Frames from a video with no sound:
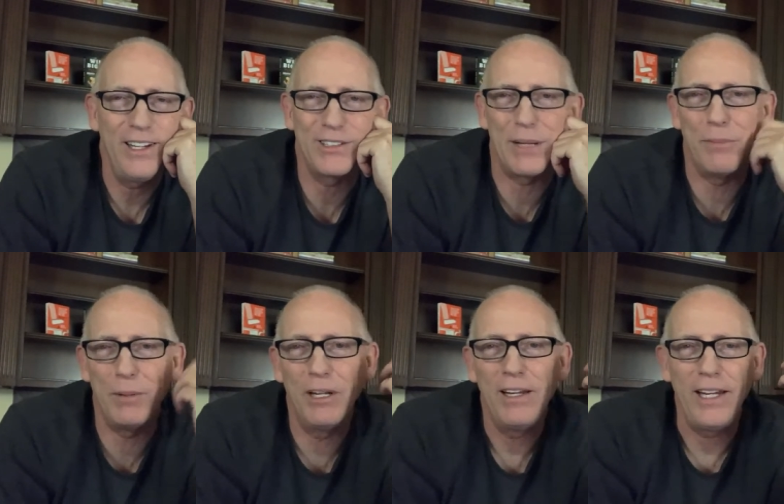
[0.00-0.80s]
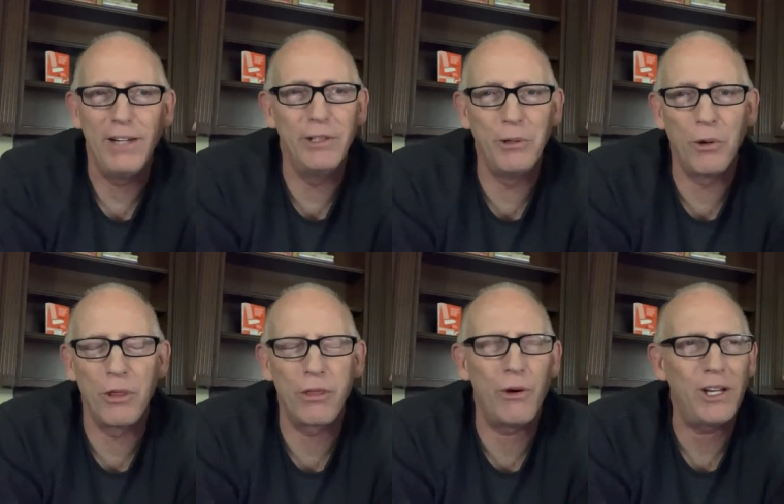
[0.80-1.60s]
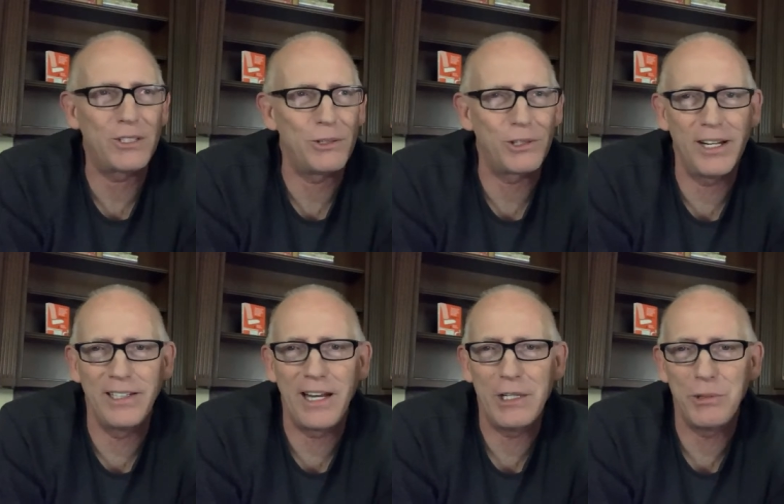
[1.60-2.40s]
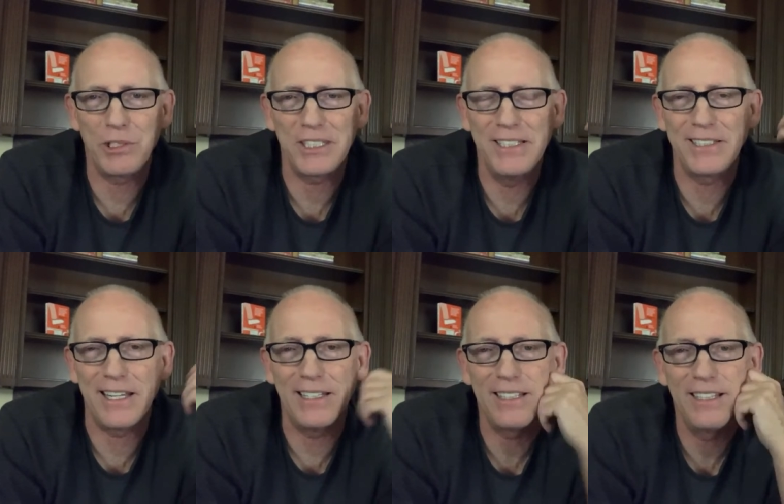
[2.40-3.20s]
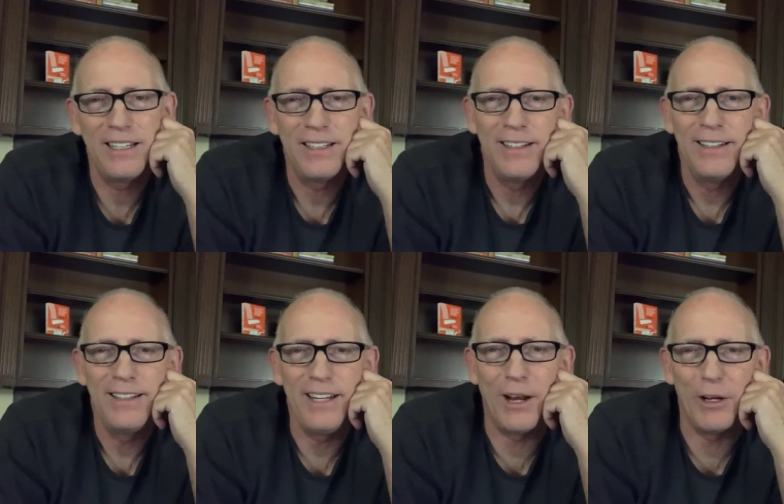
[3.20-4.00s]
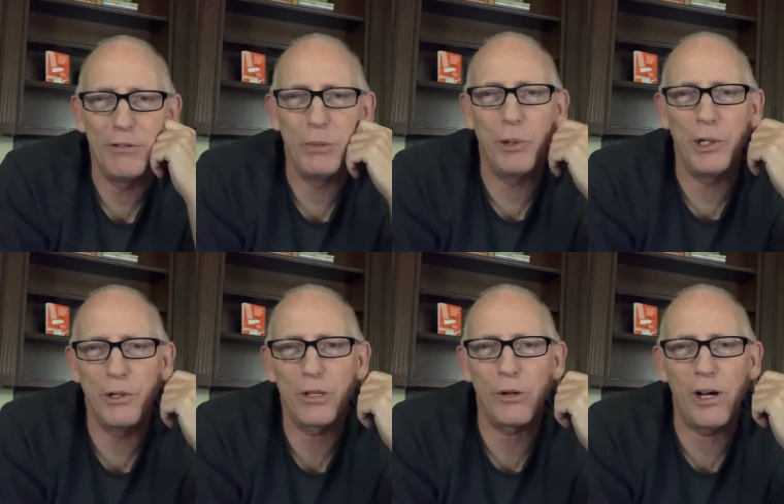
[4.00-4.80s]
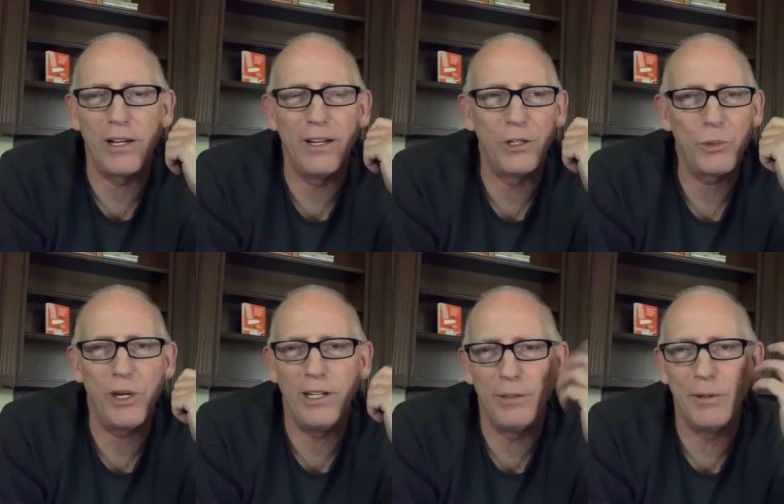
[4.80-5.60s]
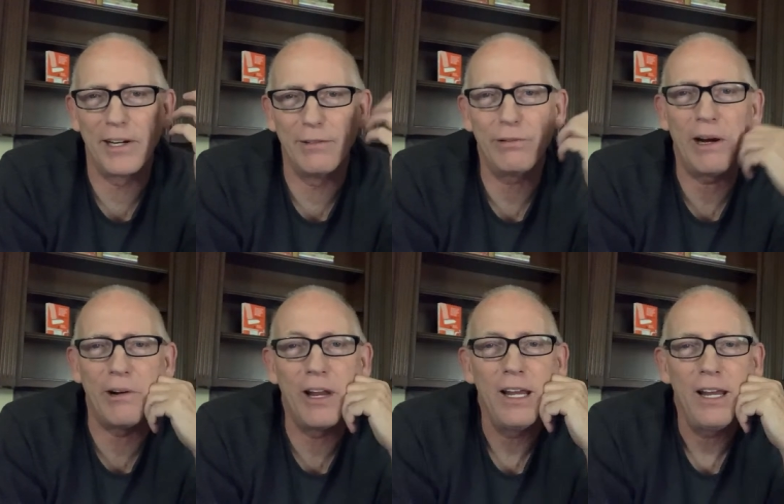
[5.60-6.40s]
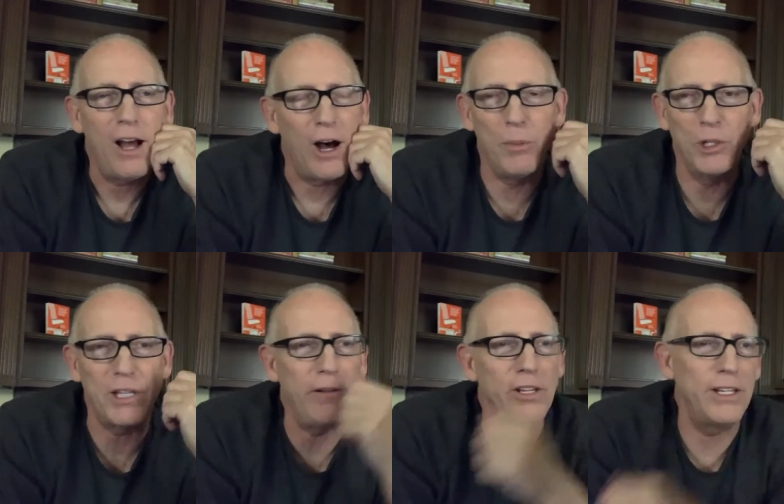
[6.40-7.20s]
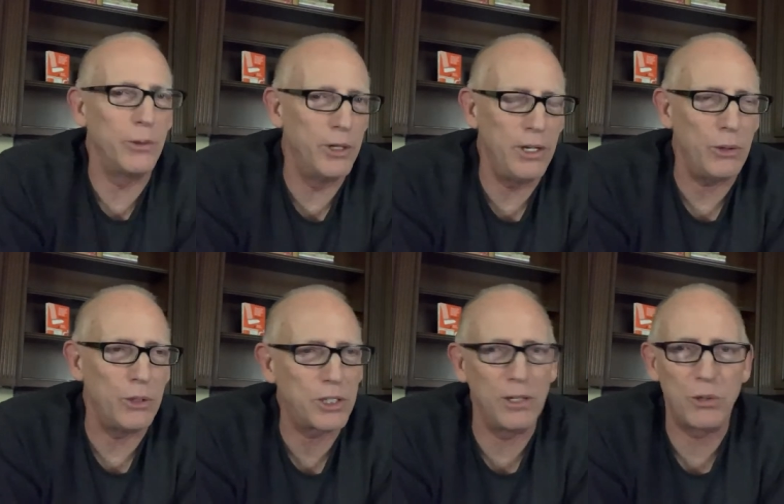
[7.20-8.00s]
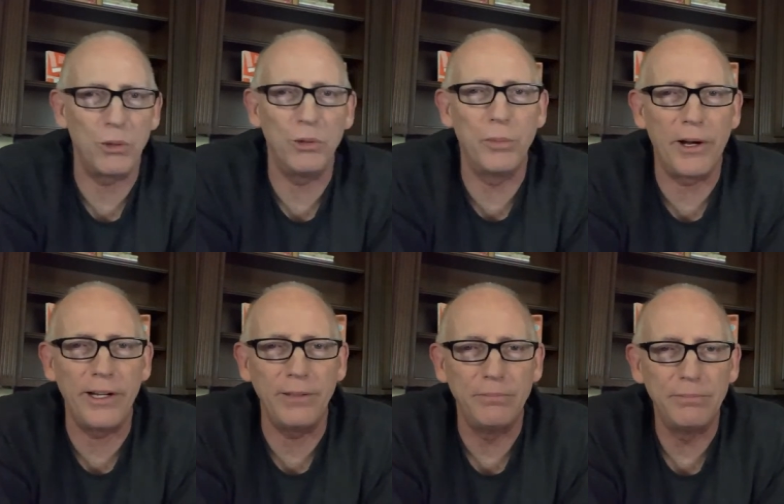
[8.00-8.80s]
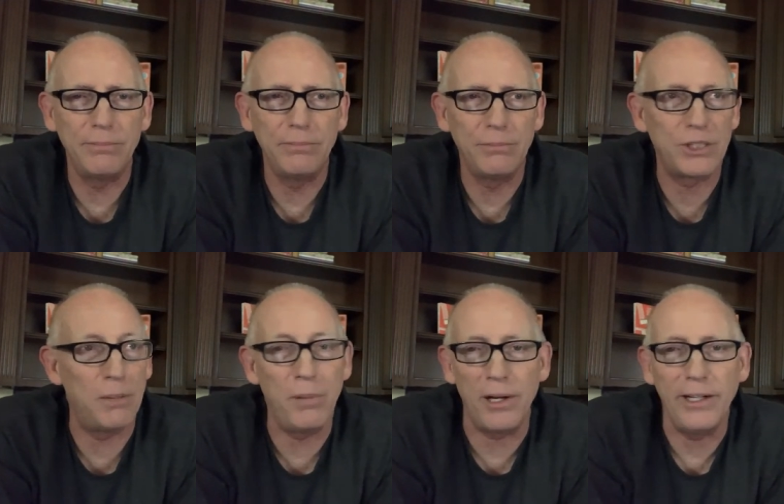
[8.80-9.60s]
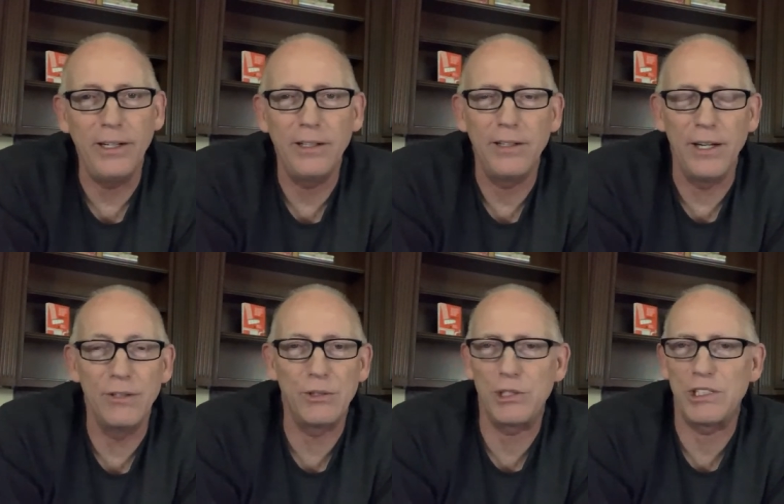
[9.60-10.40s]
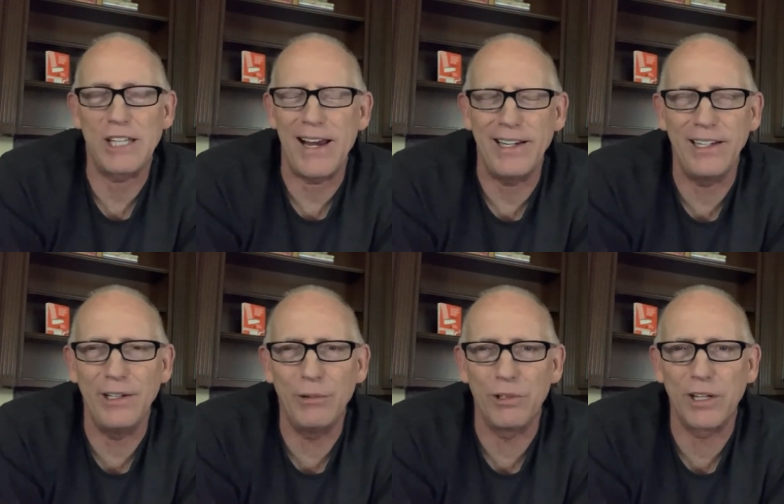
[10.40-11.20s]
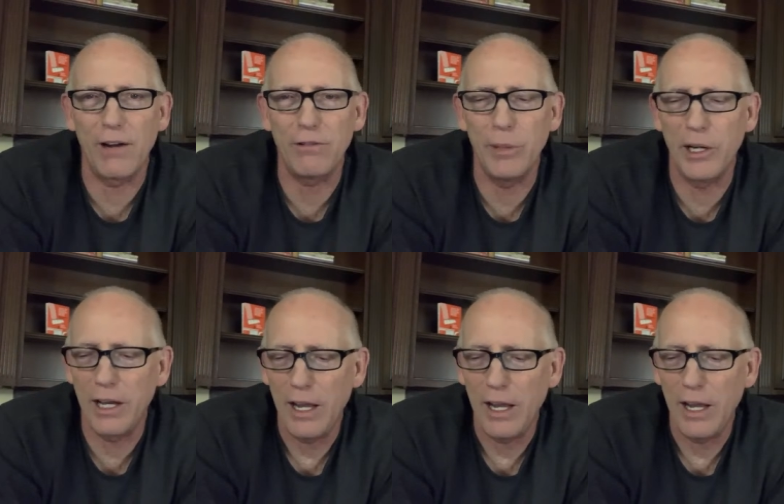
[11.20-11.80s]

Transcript: except maybe even your own thoughts are getting dangerous these days. You know, if you put your thought in a tweet, you might get fired. Almost everything we do is controlled by somebody, either society or the government.